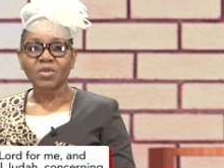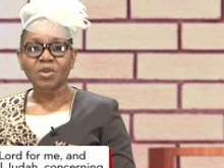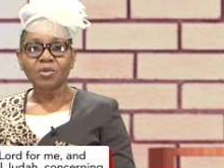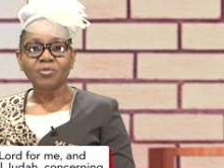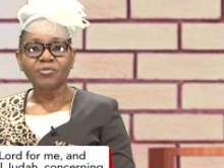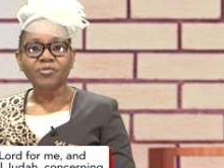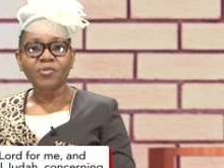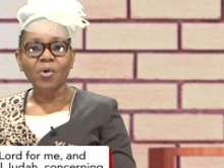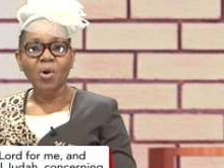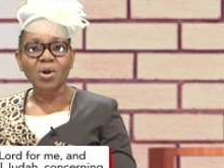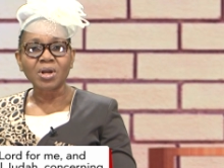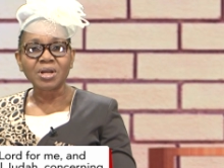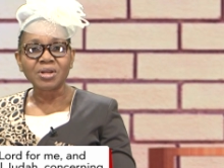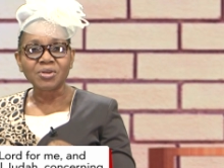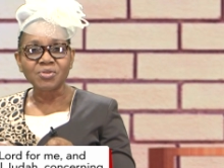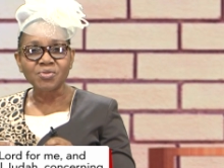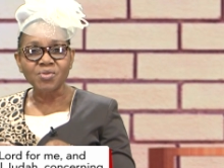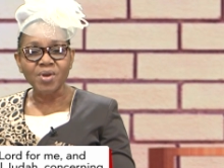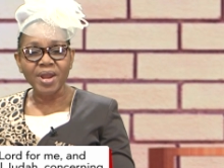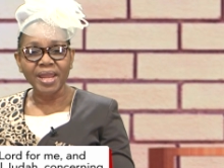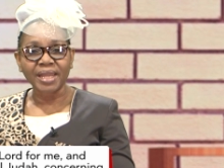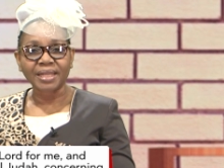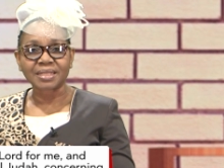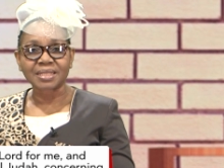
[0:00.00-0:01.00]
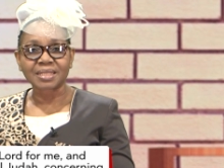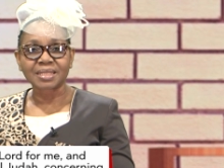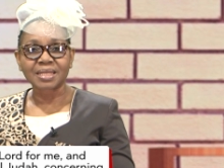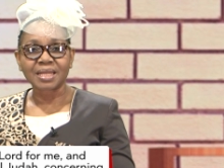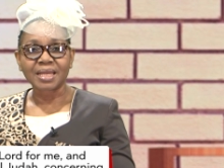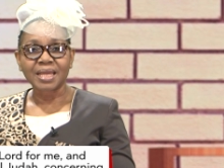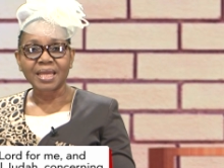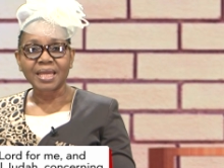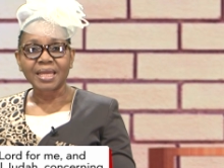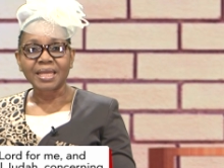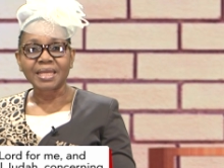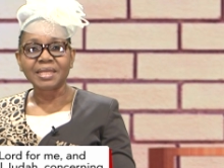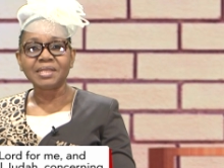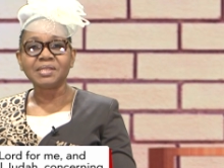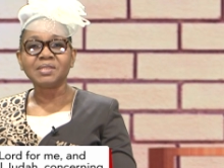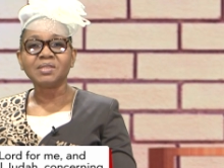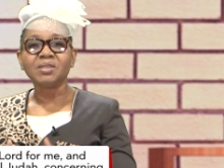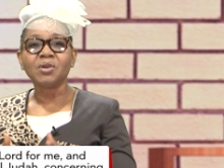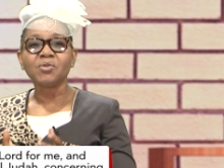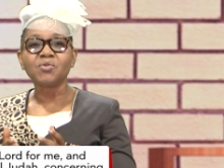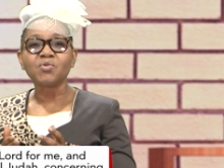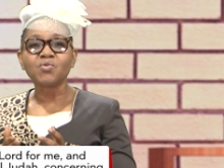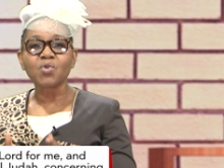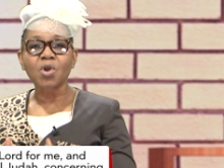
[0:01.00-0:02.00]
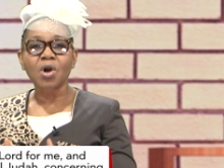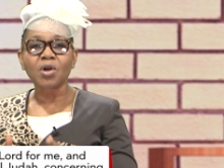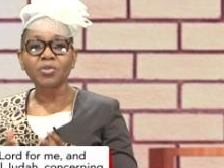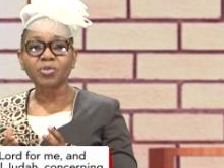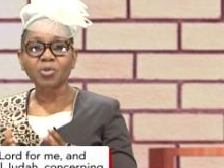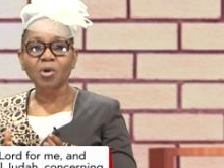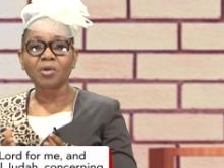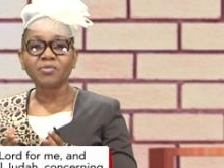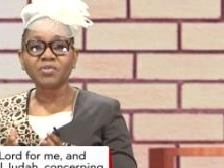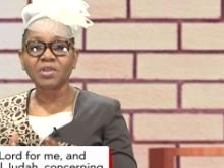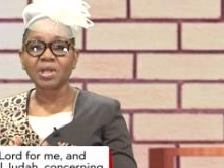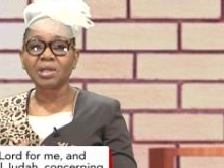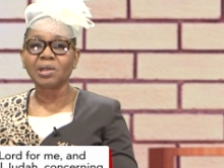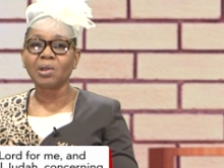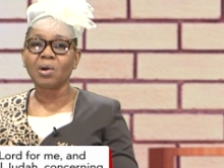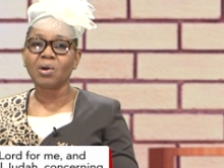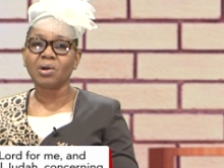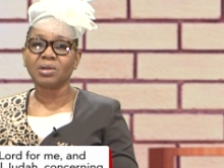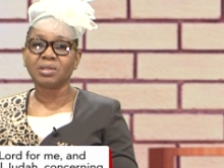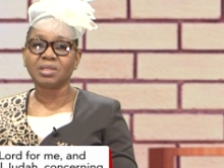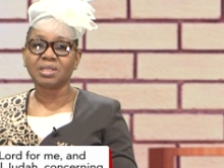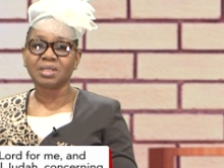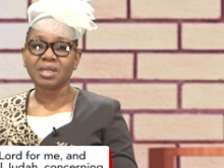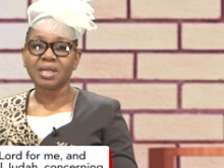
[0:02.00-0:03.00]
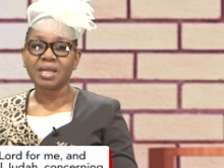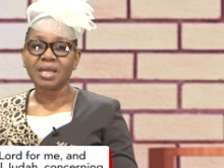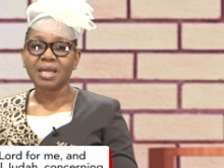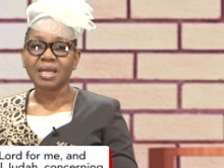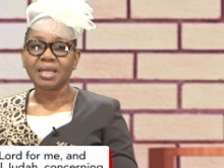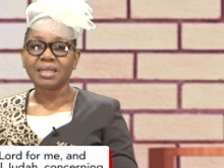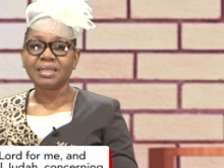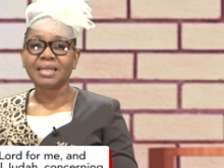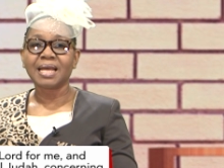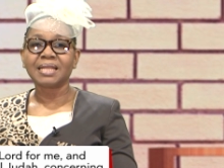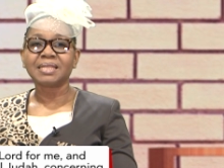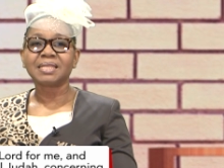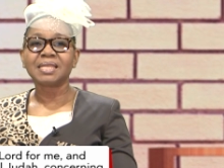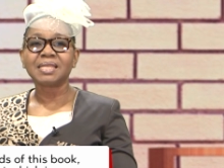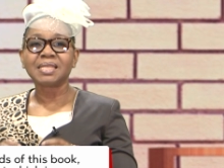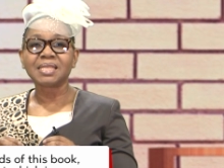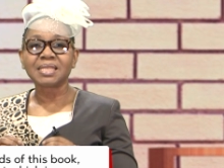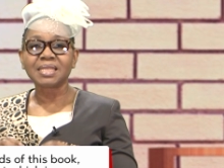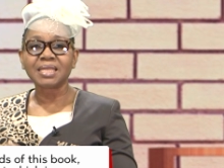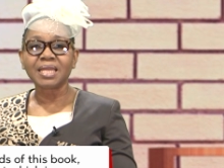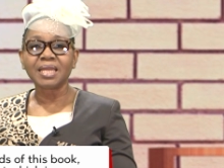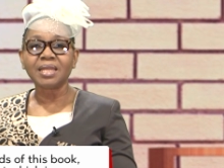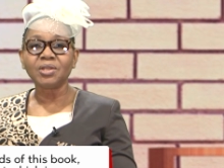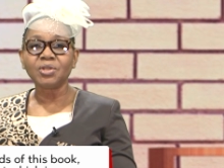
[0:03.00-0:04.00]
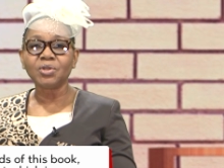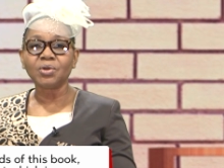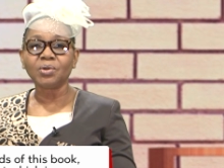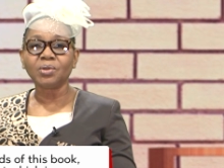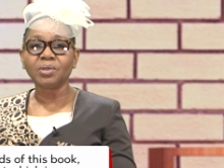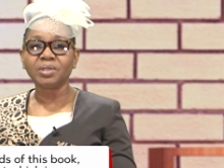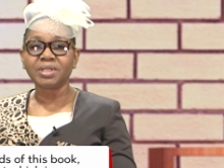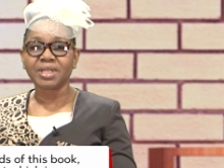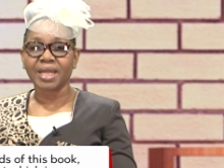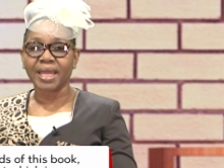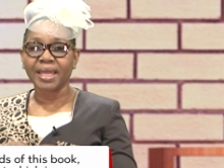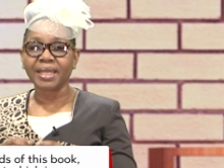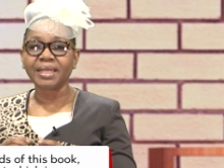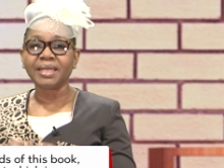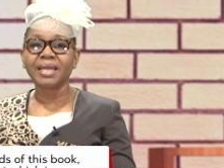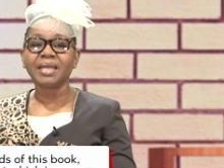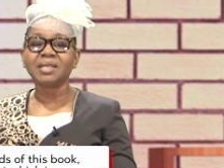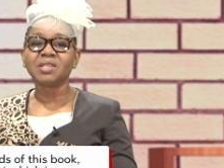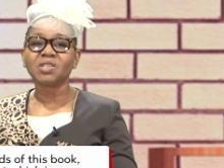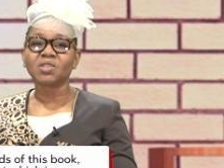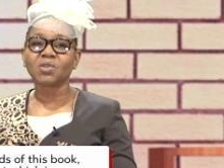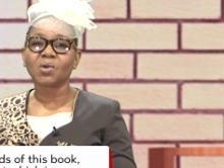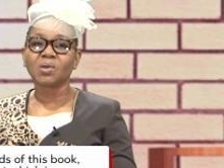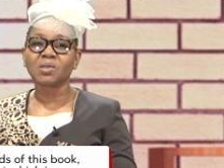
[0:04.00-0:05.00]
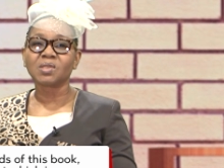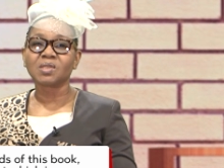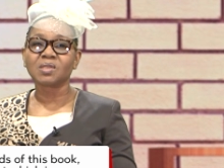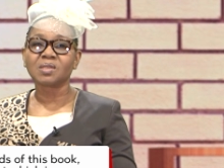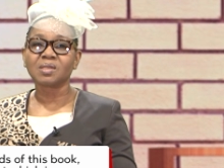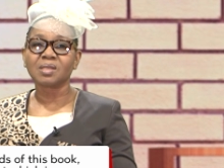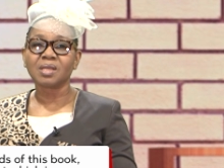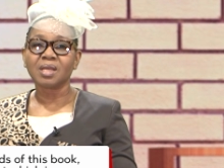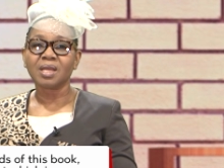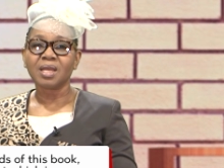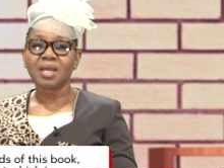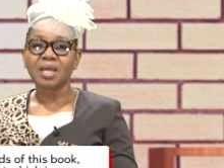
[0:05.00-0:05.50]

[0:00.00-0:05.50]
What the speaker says: For great is the wrath of the Lord that is kindled against us,